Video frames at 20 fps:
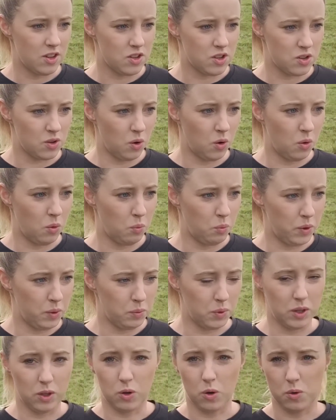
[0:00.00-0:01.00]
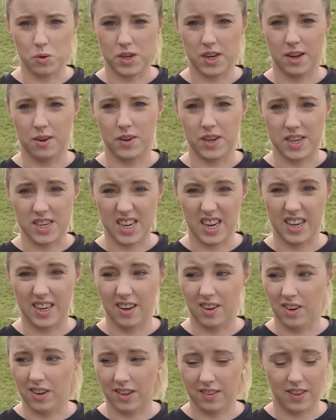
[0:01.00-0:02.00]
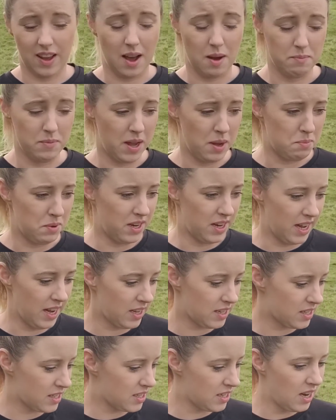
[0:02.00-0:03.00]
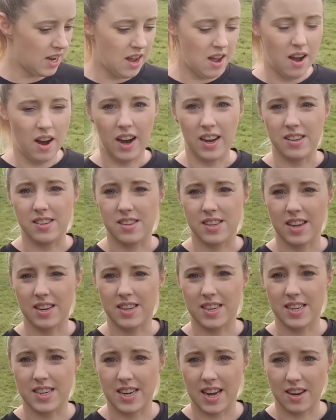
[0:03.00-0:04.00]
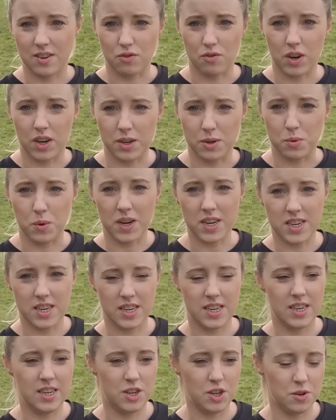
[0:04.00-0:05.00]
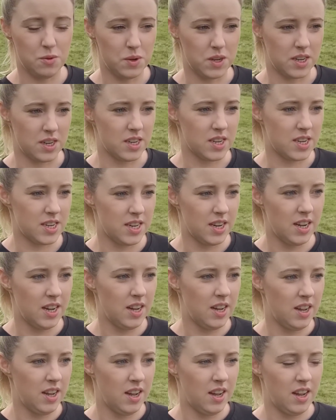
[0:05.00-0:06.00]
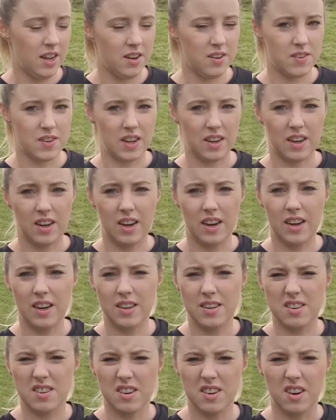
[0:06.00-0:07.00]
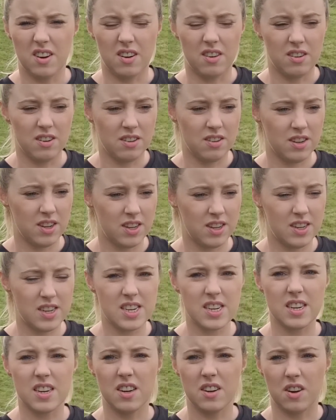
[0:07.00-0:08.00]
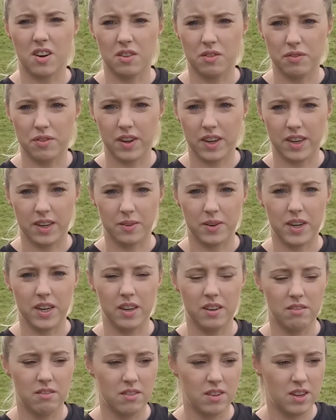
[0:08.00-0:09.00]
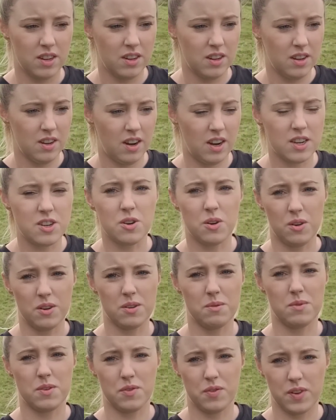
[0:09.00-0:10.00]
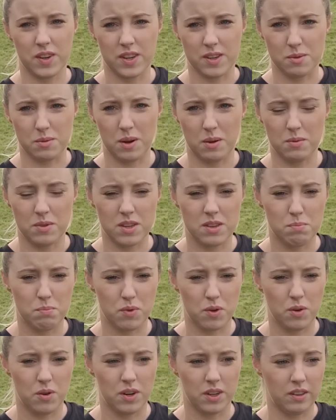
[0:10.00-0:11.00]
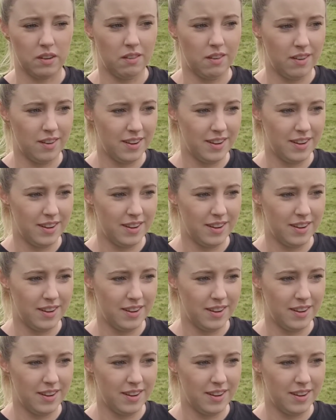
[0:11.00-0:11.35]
so we will go down and take a look at that maybe next. I said to Dad, right, what did he do with it? He was like, I don't know. He did enough anyway. I told him to fix what was broken.